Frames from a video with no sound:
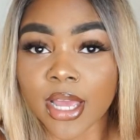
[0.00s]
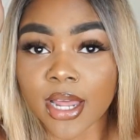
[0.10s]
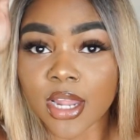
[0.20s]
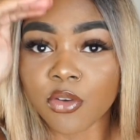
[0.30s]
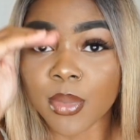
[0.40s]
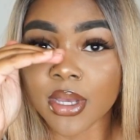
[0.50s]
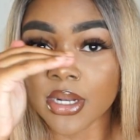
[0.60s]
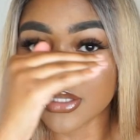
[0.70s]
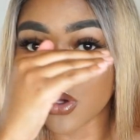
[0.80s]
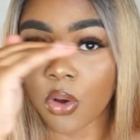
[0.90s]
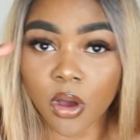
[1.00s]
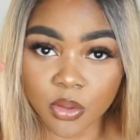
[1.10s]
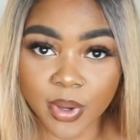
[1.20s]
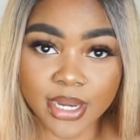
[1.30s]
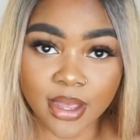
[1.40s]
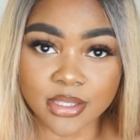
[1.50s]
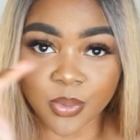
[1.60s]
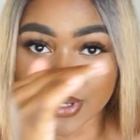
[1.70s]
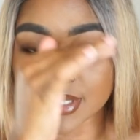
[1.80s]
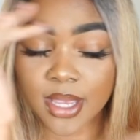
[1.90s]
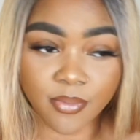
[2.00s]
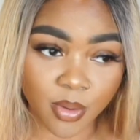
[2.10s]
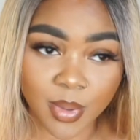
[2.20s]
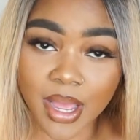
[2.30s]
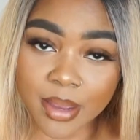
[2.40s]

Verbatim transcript: Like I love when my hoodies go all the way down to where it's covering my